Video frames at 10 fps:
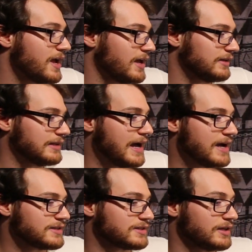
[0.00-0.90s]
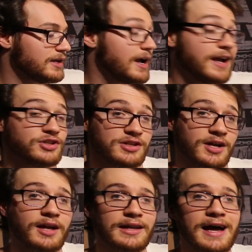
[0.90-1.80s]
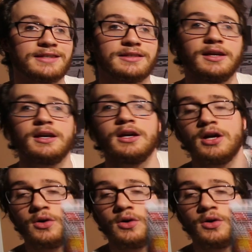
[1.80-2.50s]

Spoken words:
And lastly, actually not lastly,